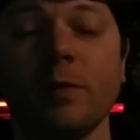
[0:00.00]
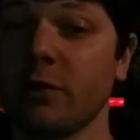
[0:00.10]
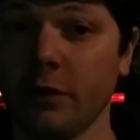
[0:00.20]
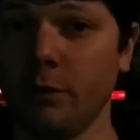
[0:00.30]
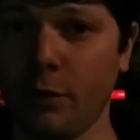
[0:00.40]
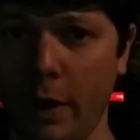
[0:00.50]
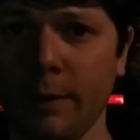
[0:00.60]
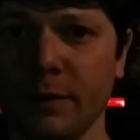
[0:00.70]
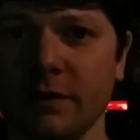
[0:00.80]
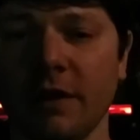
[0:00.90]
Especially with
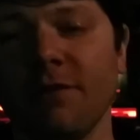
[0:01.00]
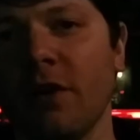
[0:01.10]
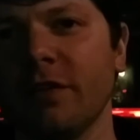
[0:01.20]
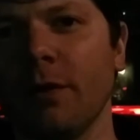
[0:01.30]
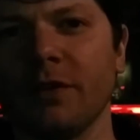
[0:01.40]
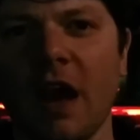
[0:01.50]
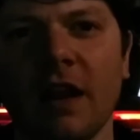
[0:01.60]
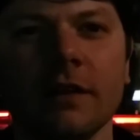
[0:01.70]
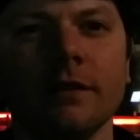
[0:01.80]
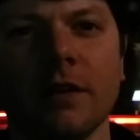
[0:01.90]
Krampus. At first, I was
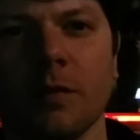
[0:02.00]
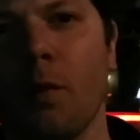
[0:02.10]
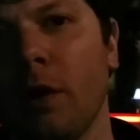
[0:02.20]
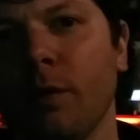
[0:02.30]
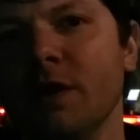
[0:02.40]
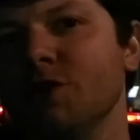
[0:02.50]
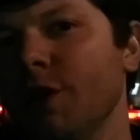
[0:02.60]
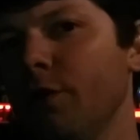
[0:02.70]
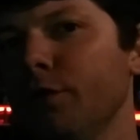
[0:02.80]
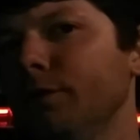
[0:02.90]
kind of disappointed when
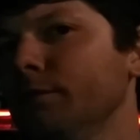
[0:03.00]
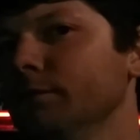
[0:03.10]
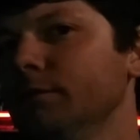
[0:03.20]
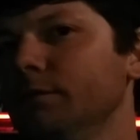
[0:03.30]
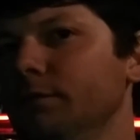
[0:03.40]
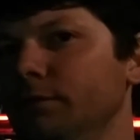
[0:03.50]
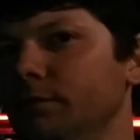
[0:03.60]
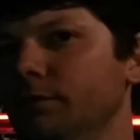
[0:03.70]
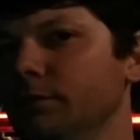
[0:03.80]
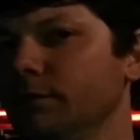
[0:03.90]
it showed
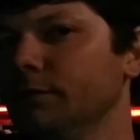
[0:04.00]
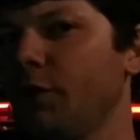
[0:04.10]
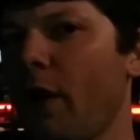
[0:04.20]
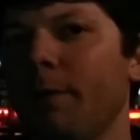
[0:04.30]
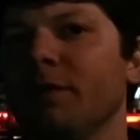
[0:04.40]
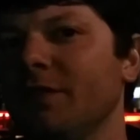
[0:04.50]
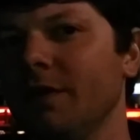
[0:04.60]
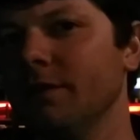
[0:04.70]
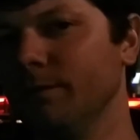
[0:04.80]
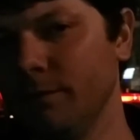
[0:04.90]

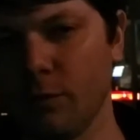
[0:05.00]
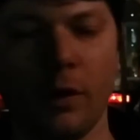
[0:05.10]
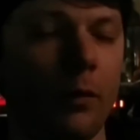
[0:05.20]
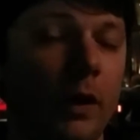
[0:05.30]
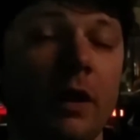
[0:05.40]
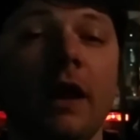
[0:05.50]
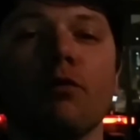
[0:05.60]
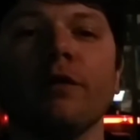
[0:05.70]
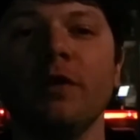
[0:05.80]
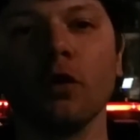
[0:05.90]
Krampus's... When
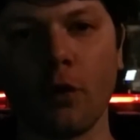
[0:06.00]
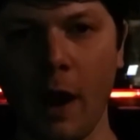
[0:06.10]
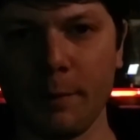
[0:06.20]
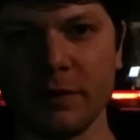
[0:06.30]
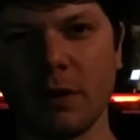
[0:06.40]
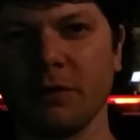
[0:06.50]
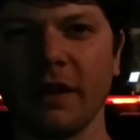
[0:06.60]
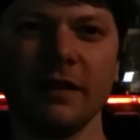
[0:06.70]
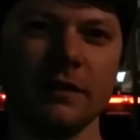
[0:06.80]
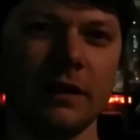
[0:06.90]
it revealed Krampus, I
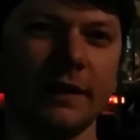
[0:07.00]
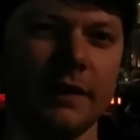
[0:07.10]
was like...